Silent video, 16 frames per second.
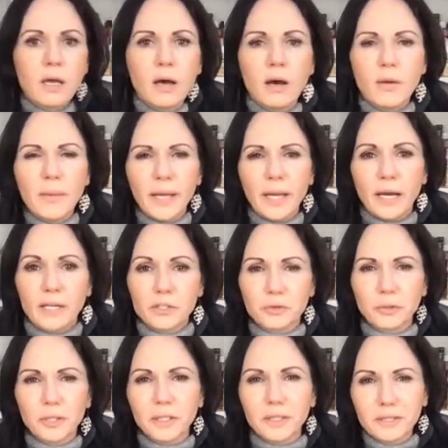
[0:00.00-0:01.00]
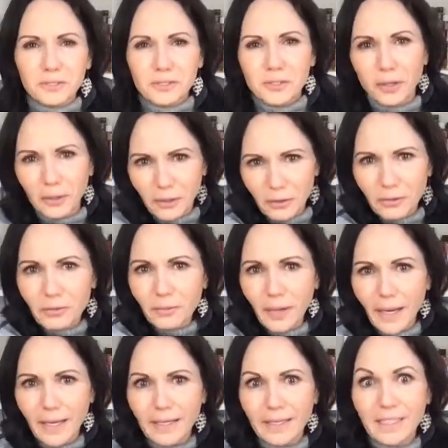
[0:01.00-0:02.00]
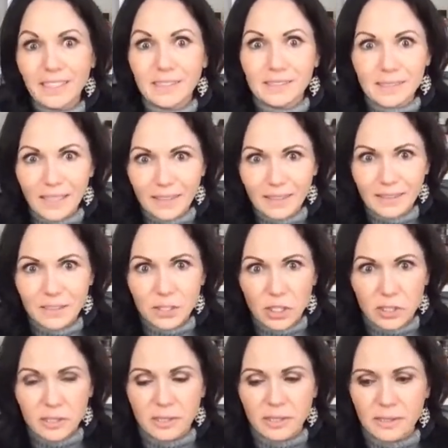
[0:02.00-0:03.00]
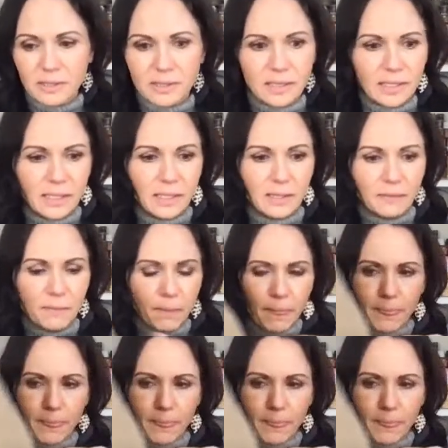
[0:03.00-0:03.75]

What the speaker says: Oh my gosh. We're going to start a thread inside the JCC.